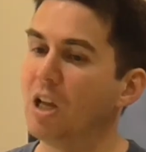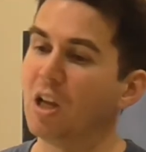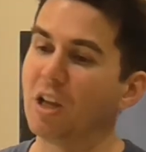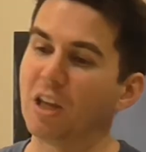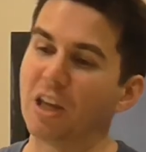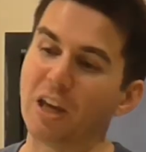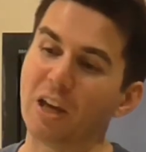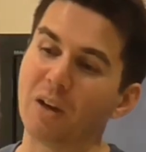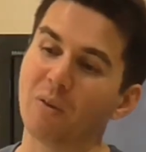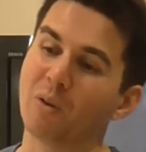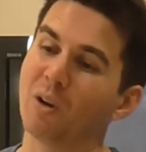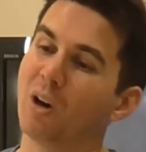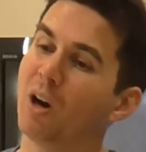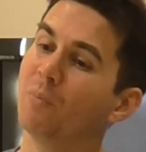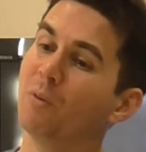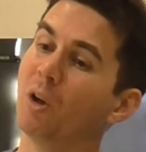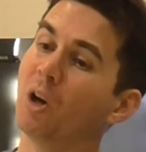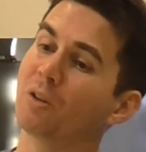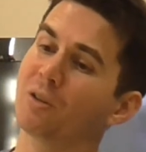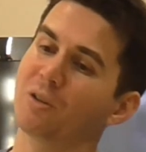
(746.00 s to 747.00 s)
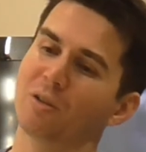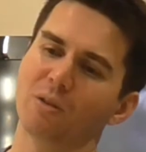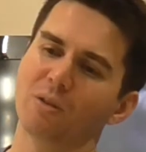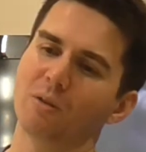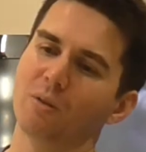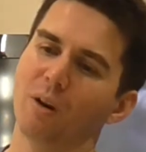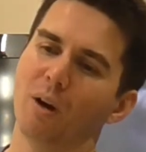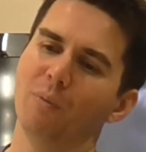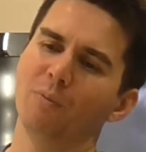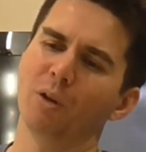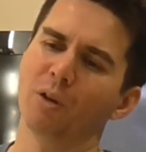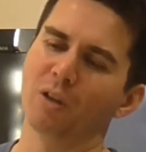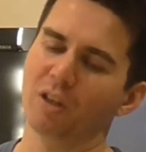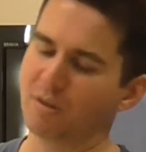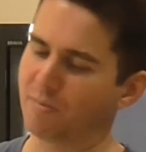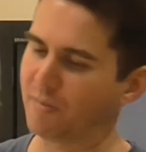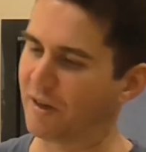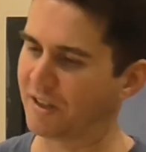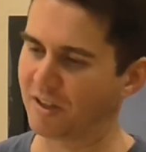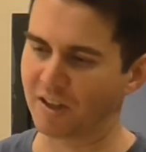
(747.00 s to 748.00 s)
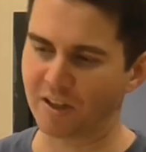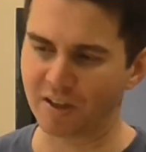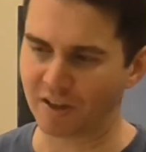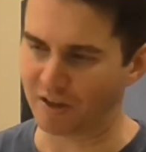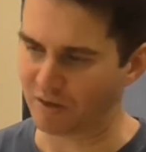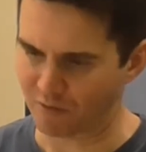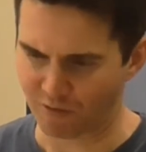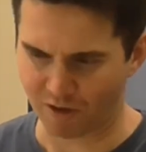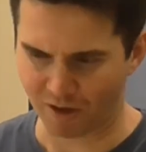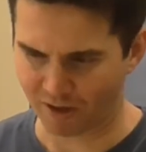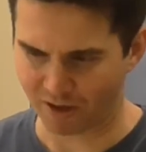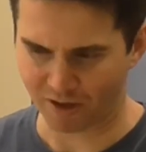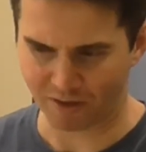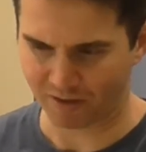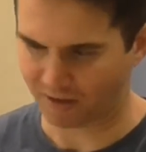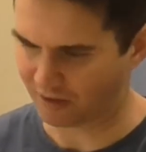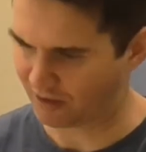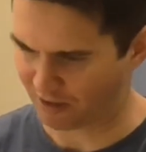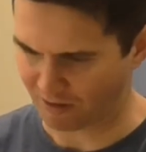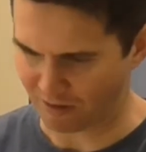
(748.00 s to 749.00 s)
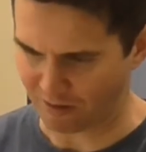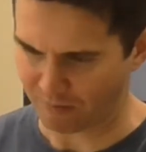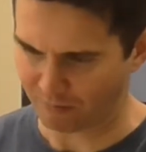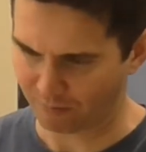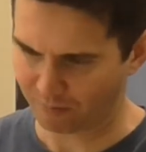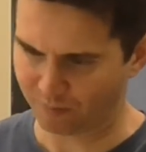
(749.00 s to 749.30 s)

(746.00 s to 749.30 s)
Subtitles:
Yeah, well, I'm not expecting anything right now, nothing.